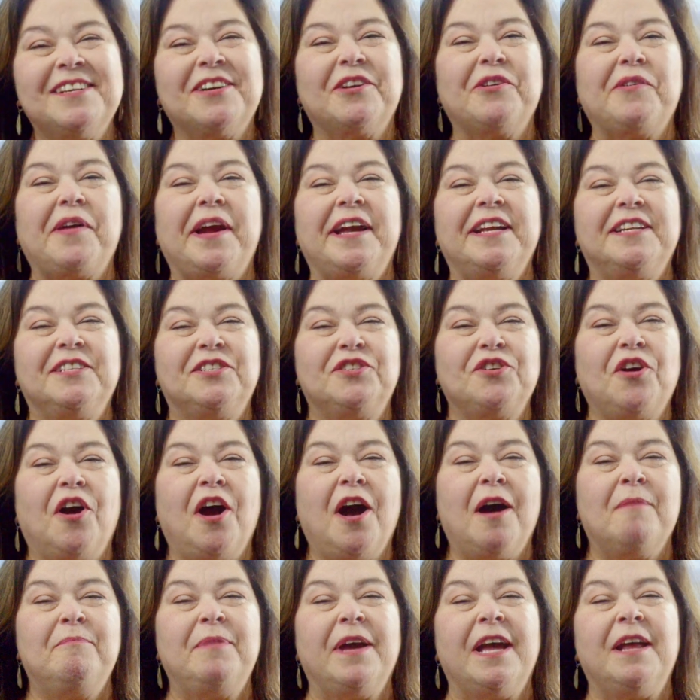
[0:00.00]
a great
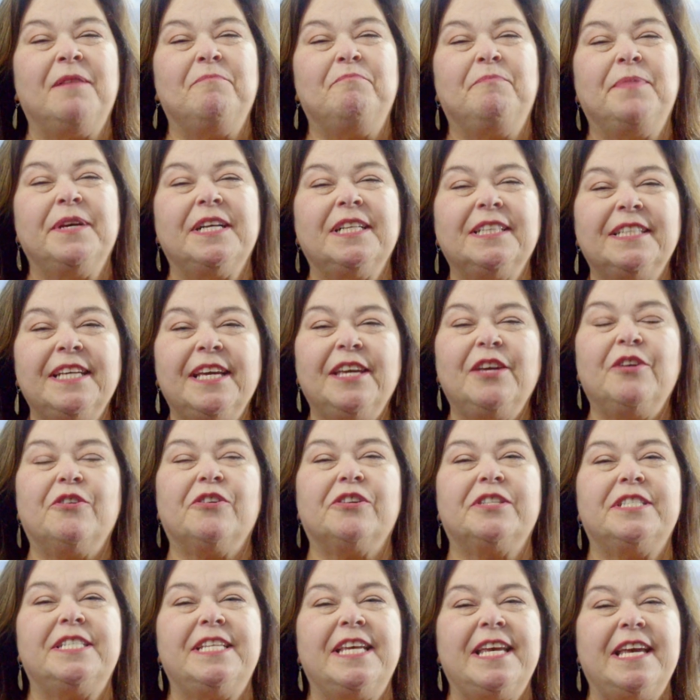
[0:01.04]
job in building
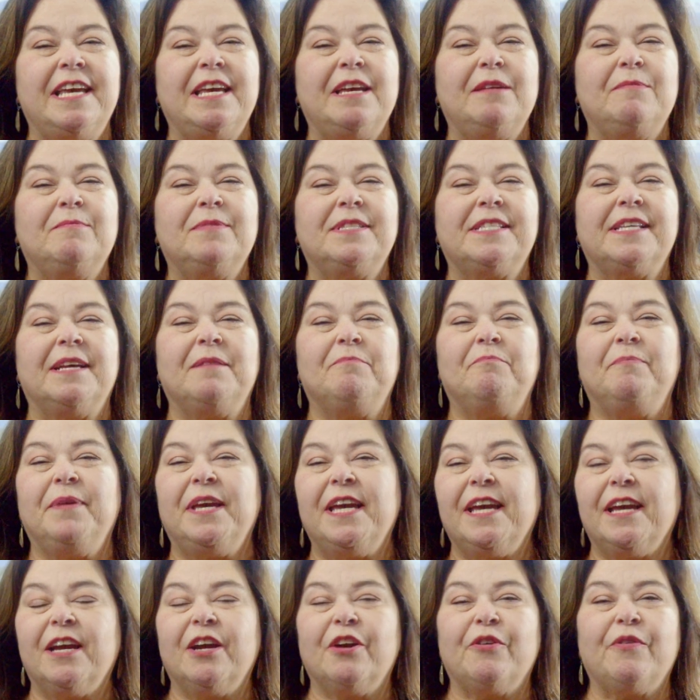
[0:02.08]
your teams and
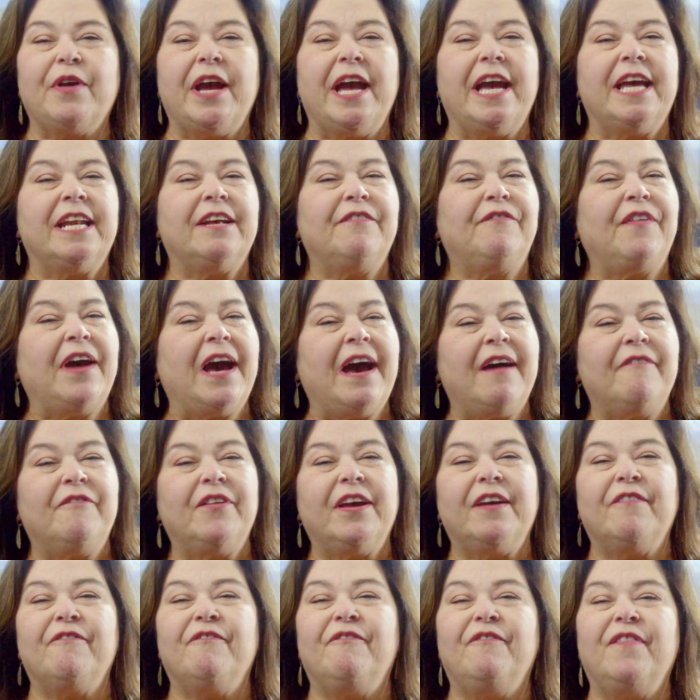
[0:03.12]
being creative,
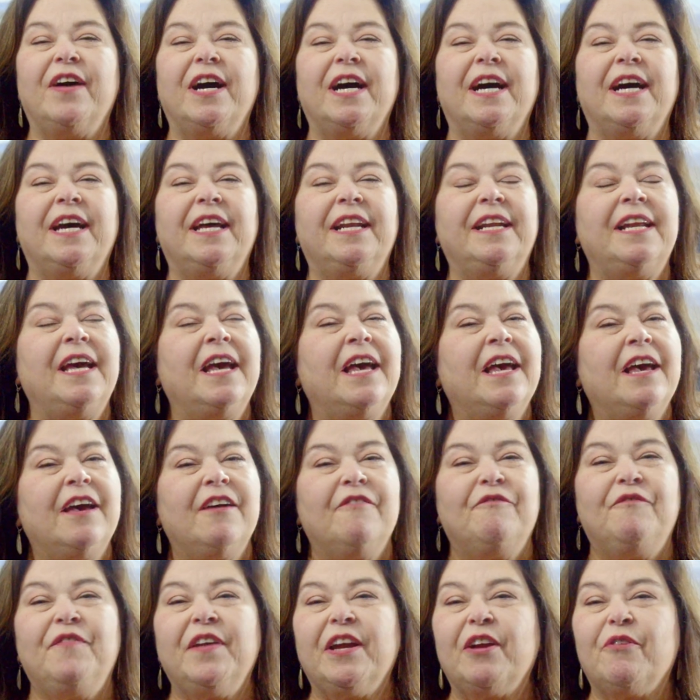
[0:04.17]
having fun,
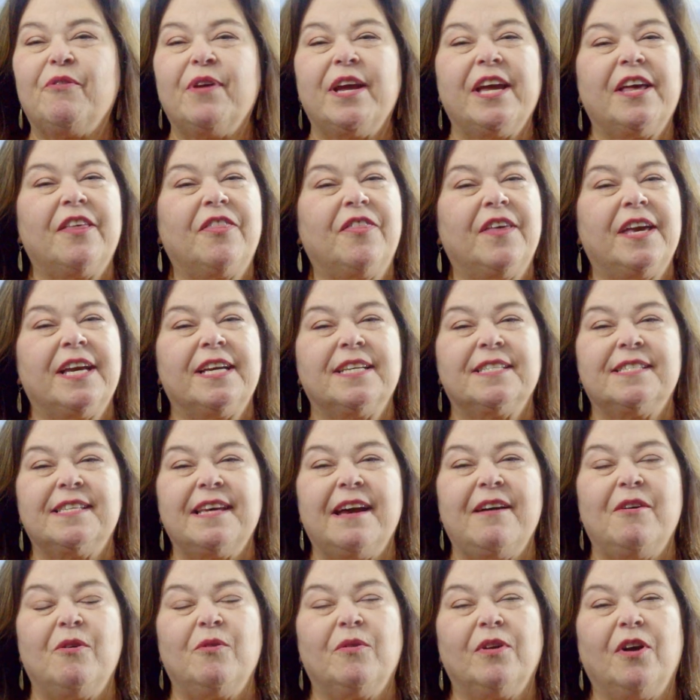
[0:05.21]
figuring things
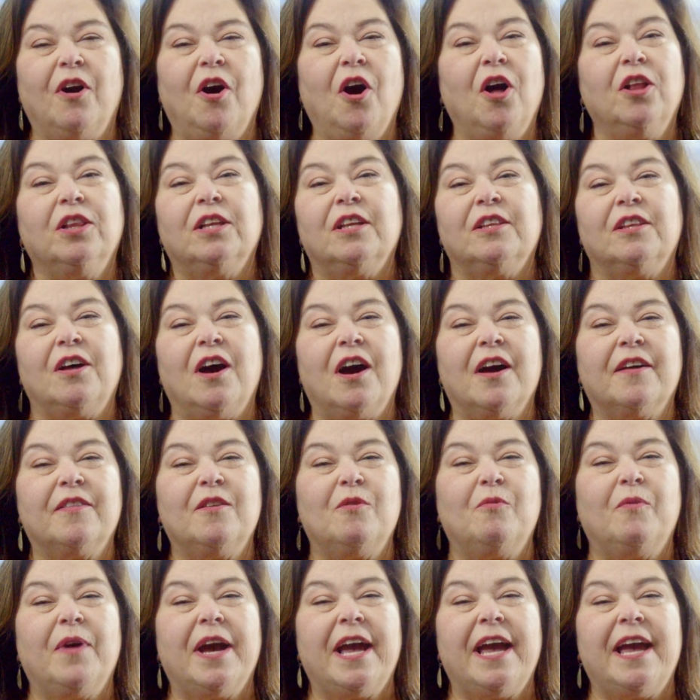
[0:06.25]
out all along
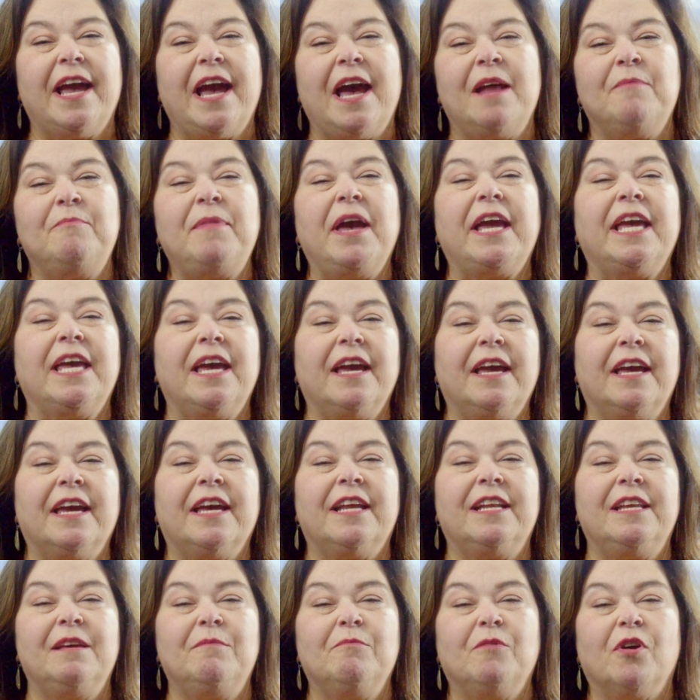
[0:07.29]
the way and making
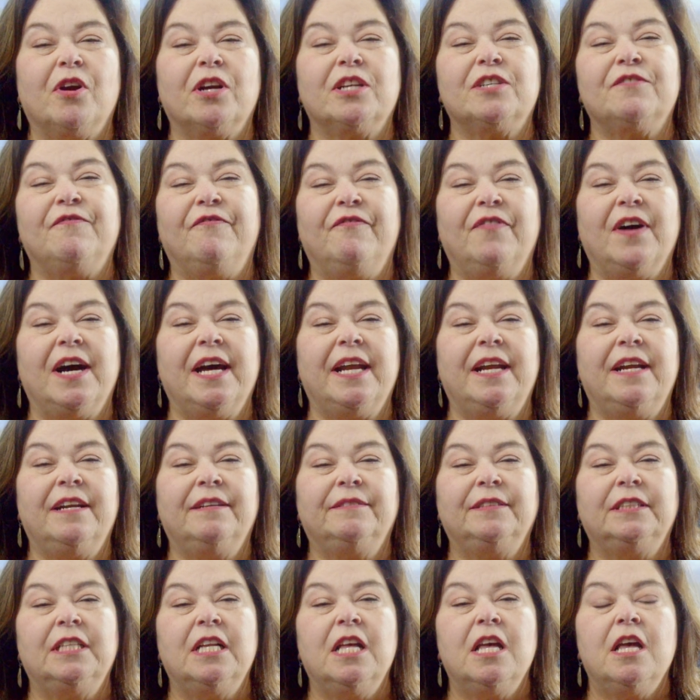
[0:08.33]
Kidney March fun.
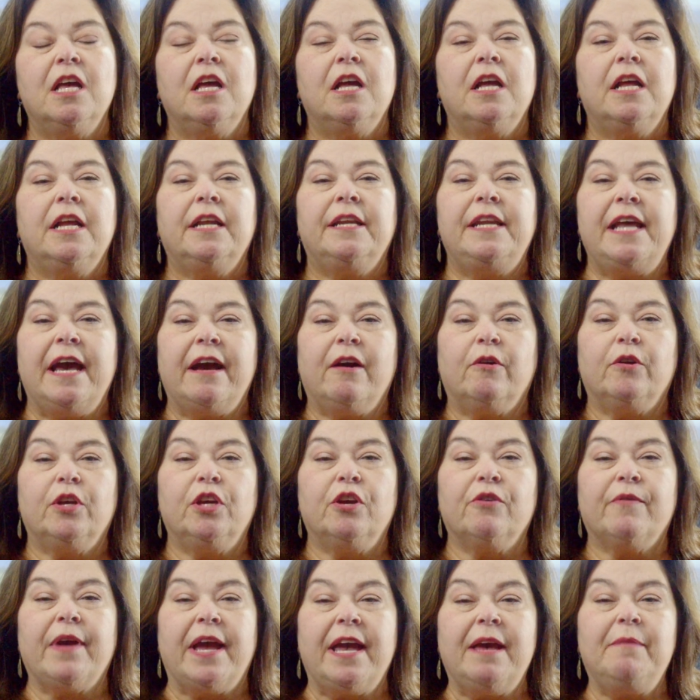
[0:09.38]
Now,
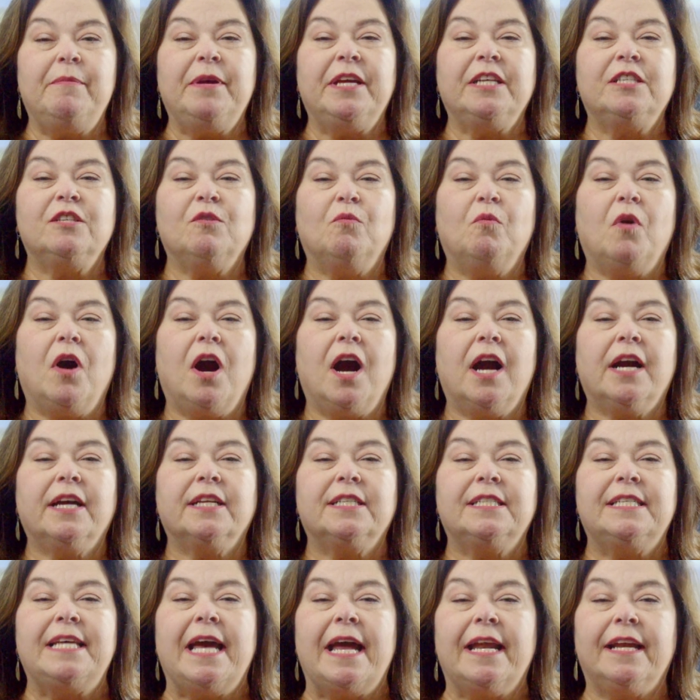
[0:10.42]
you're aiming to walk
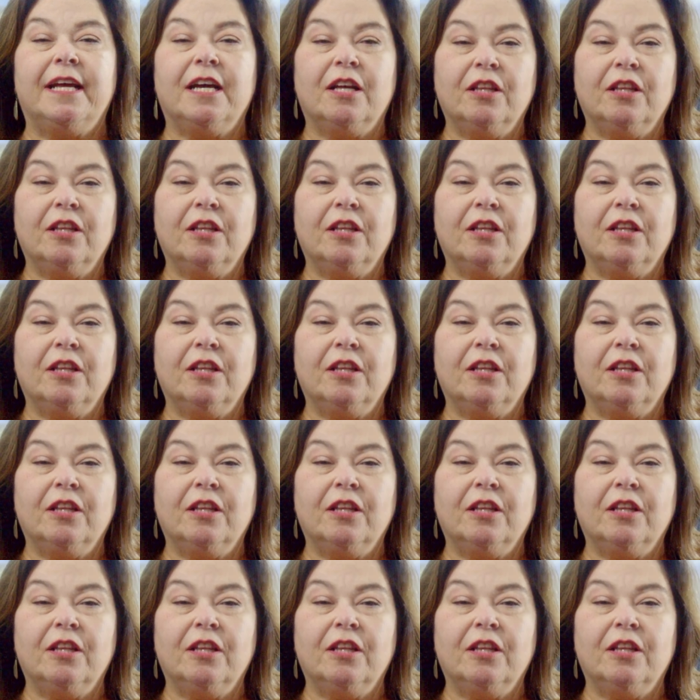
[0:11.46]
10